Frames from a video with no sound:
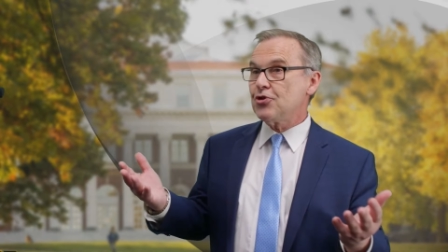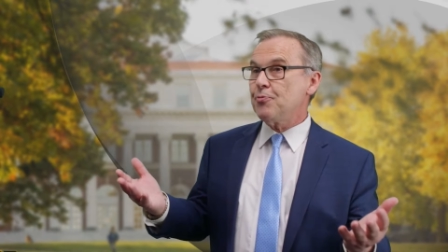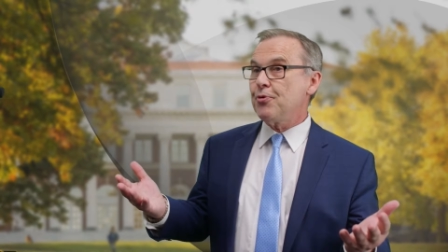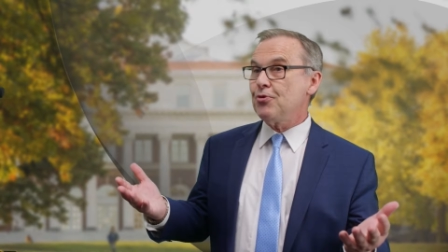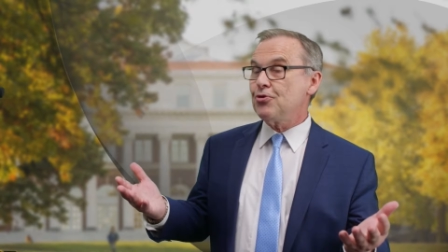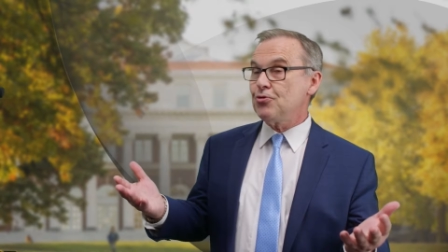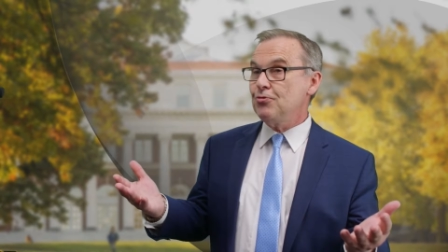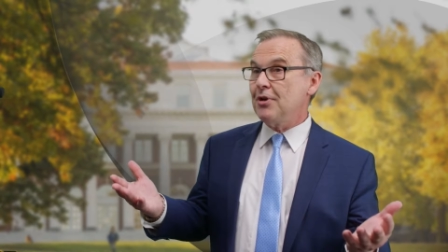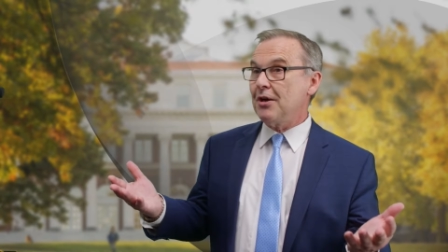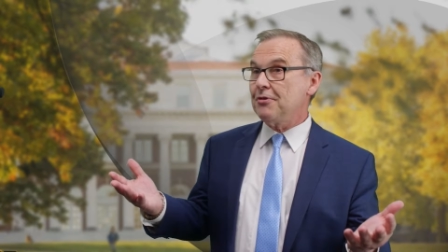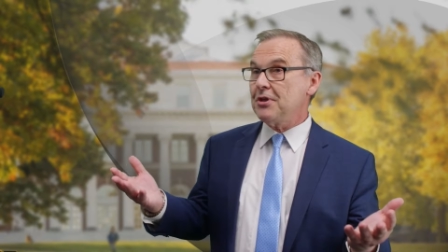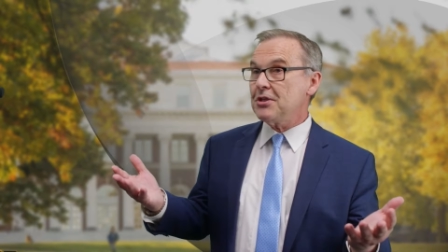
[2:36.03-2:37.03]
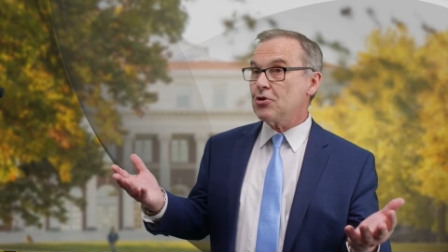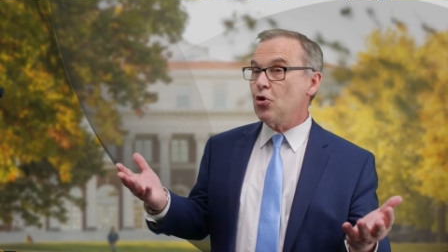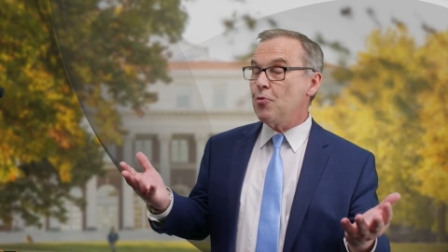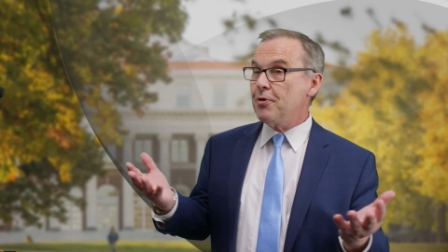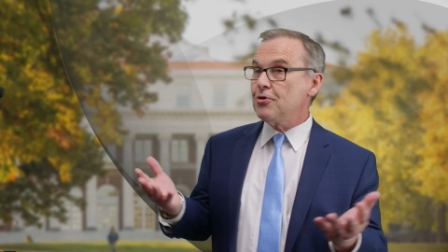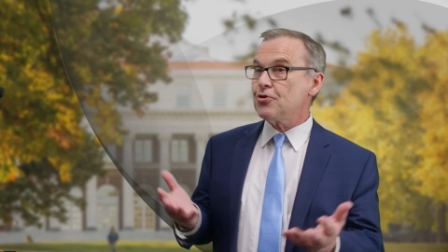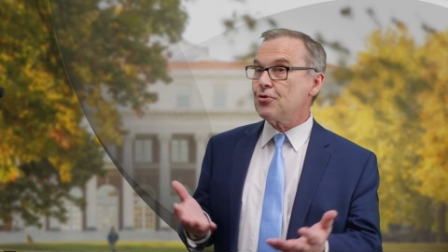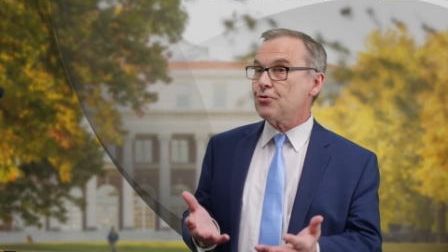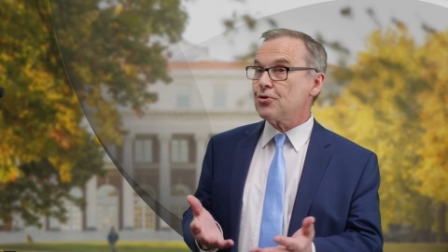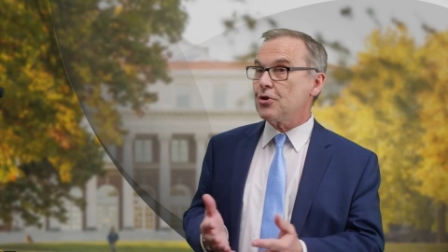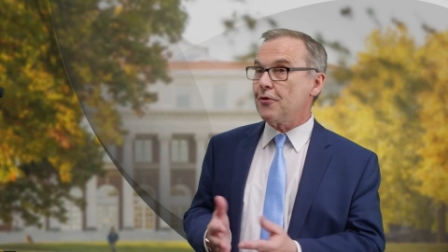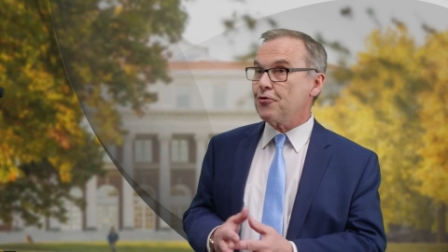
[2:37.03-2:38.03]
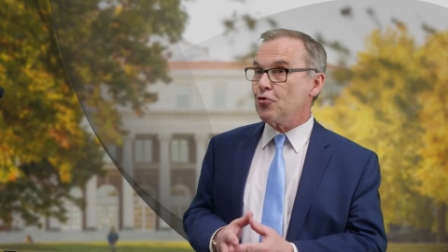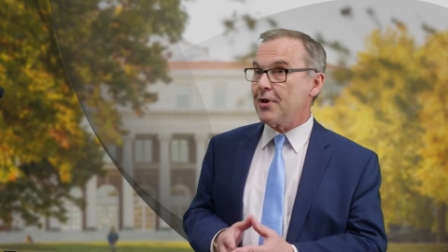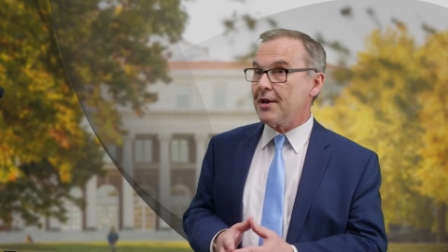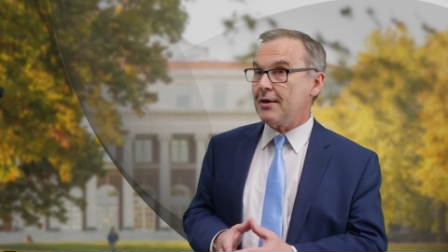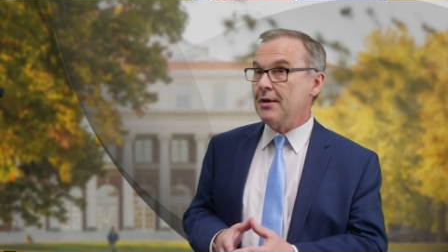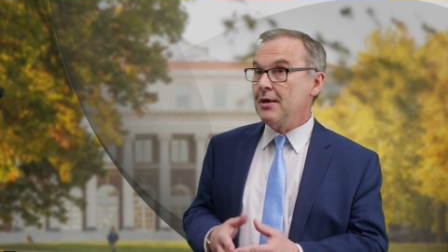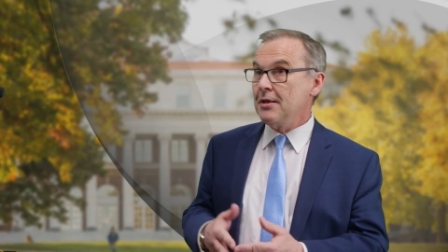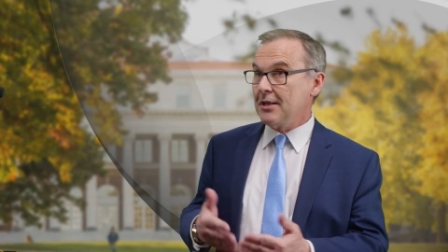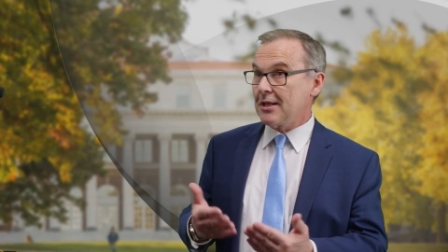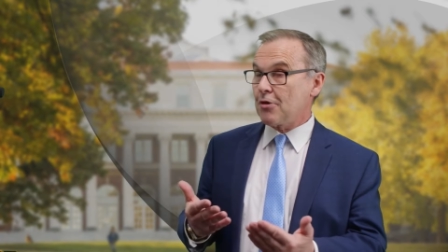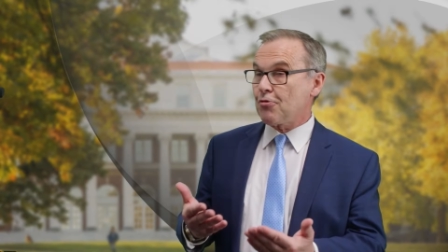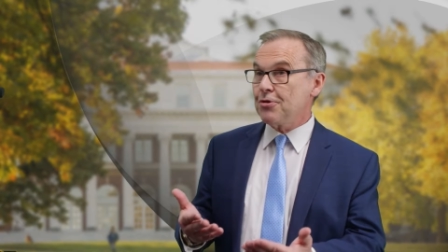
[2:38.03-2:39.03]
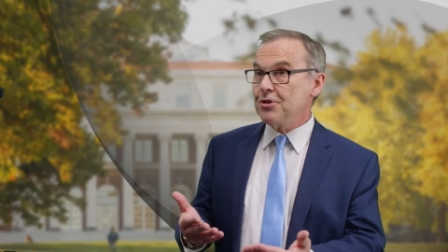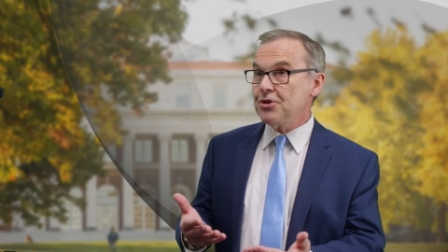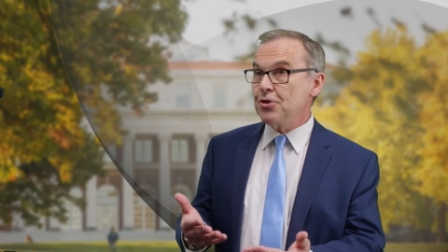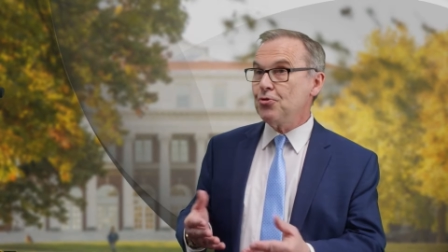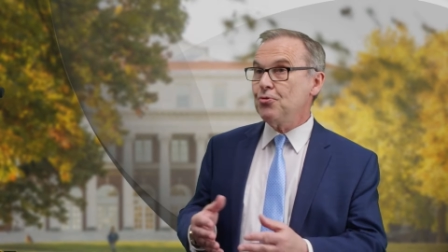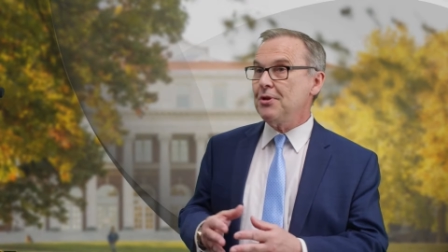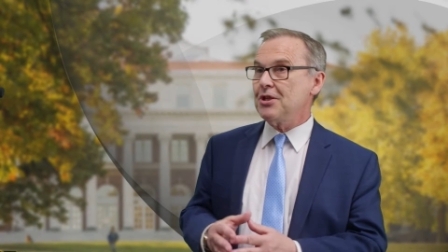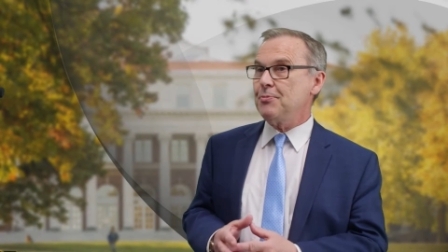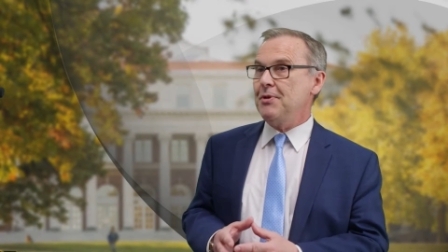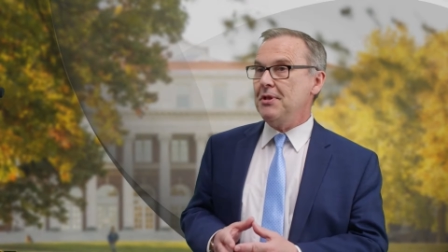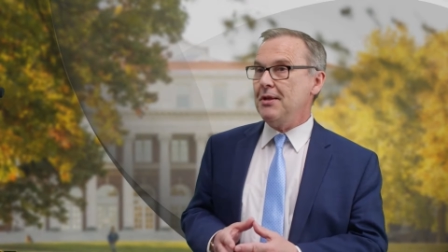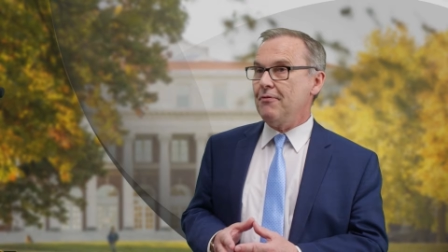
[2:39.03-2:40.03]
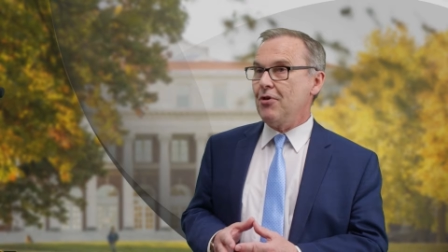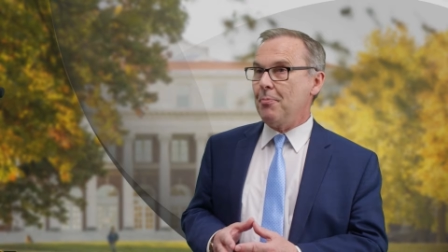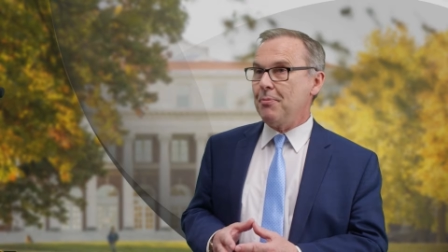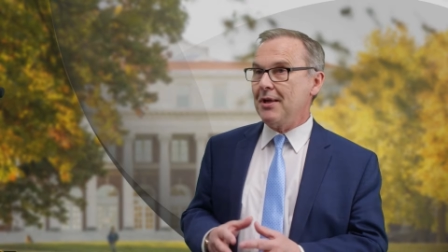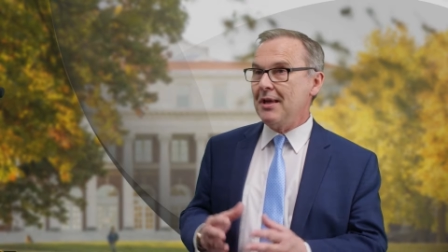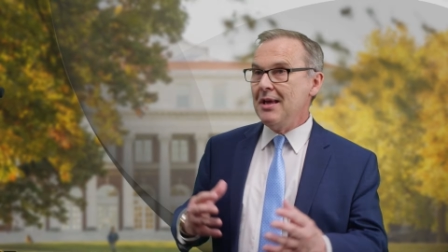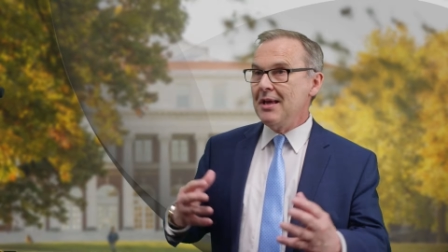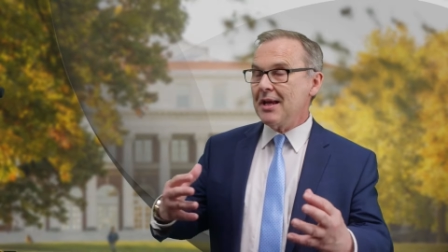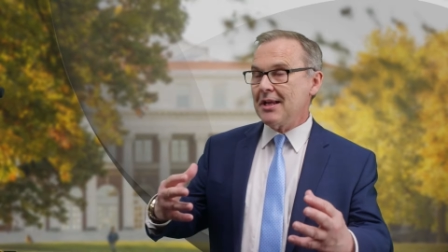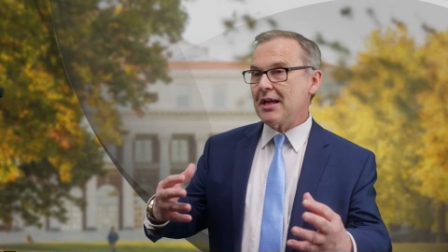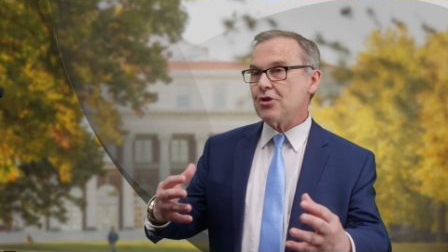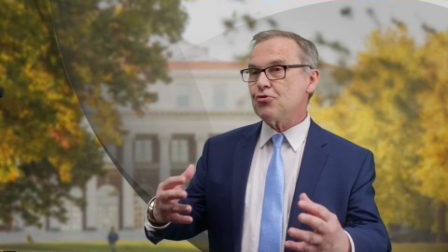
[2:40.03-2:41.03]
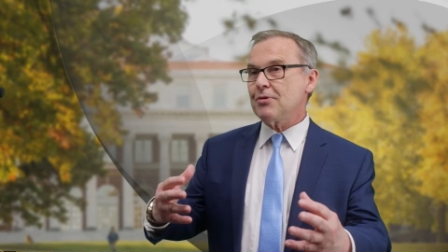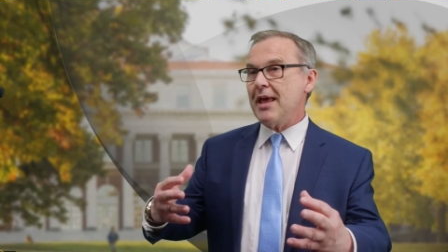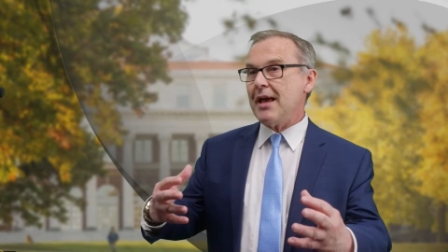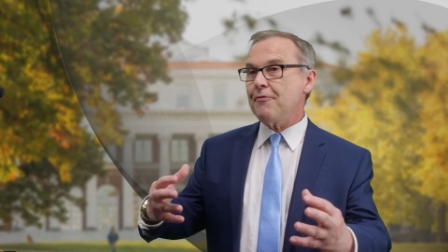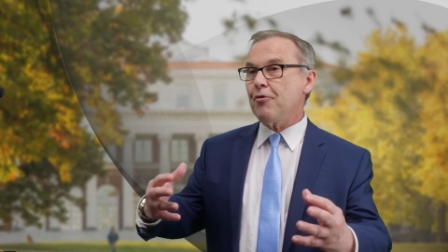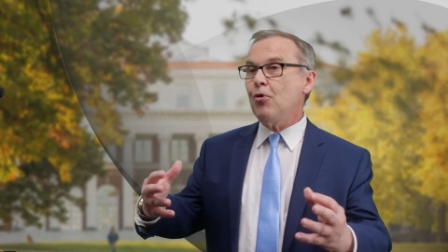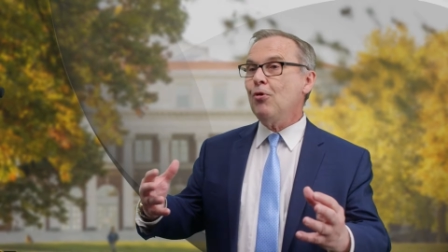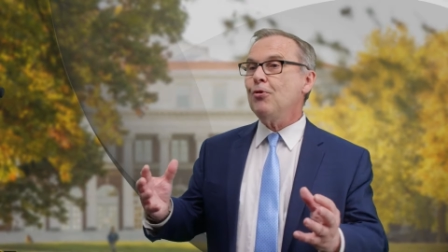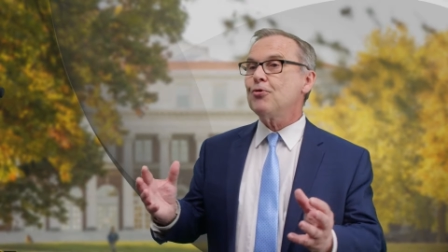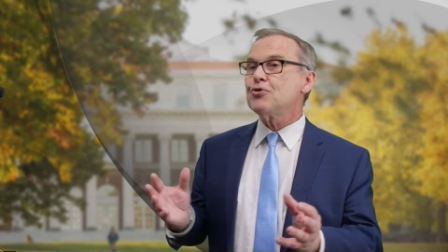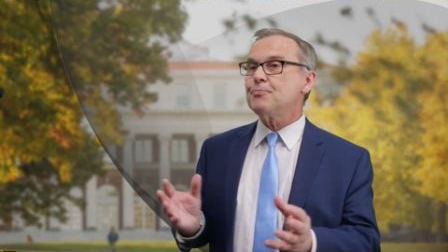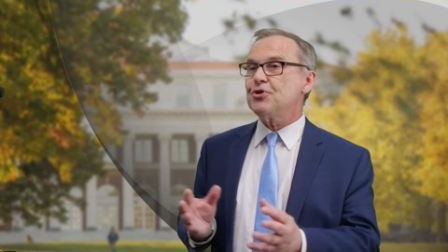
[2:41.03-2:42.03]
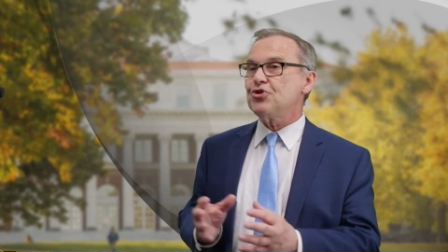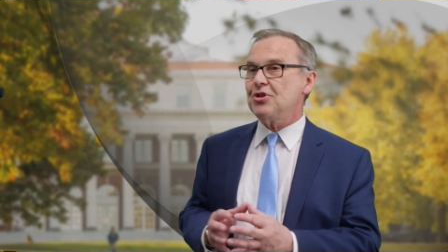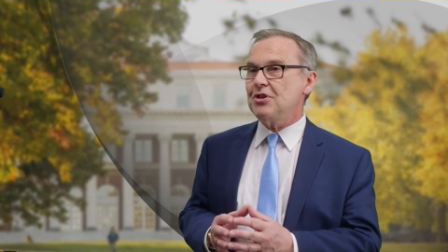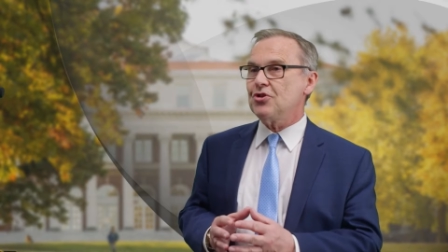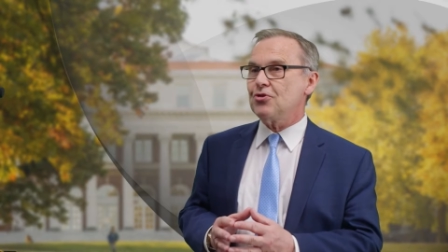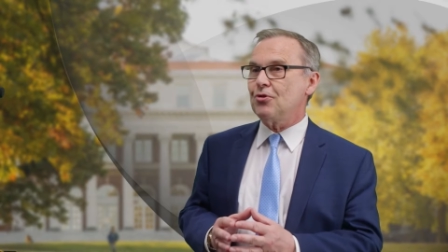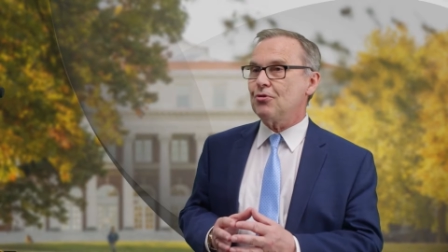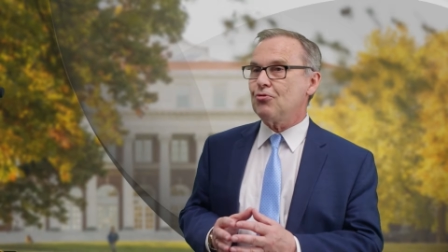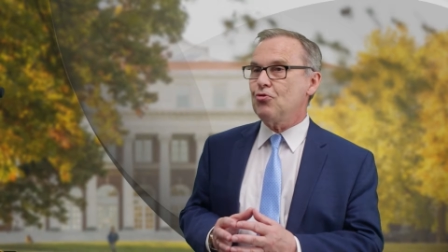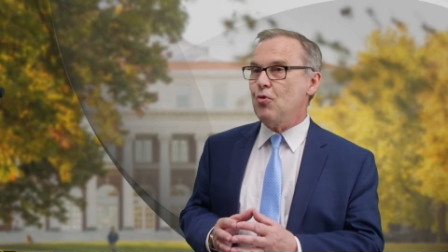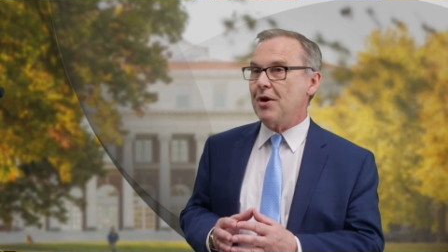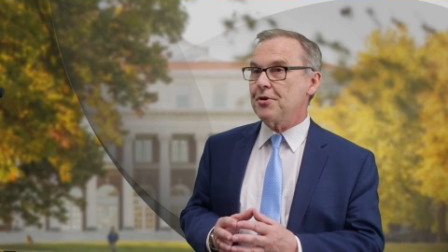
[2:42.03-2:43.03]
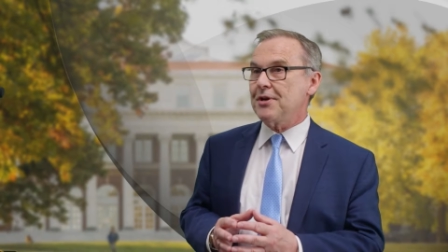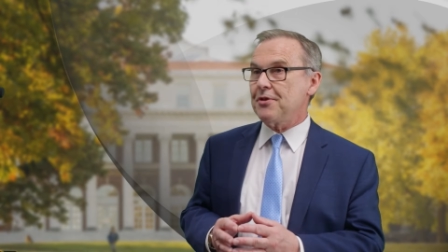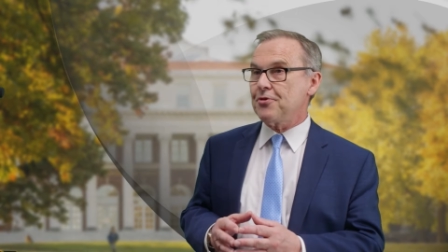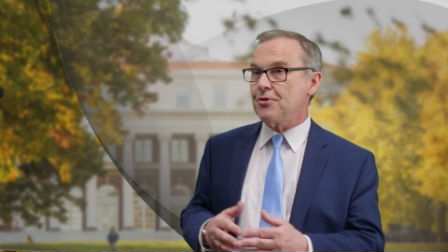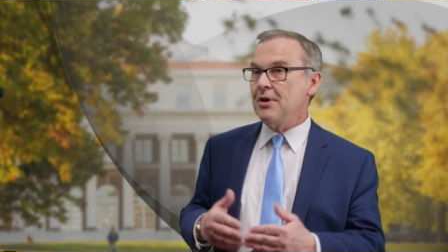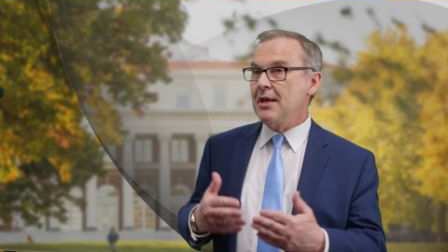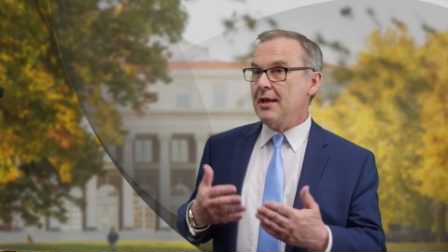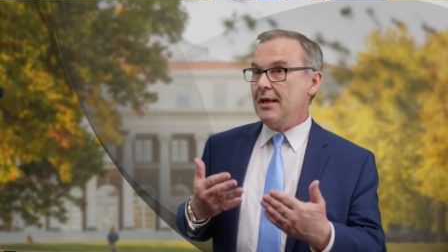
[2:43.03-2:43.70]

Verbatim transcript: as opposed to now this open source software that our institute has been developing can actually have all those machines talk to one another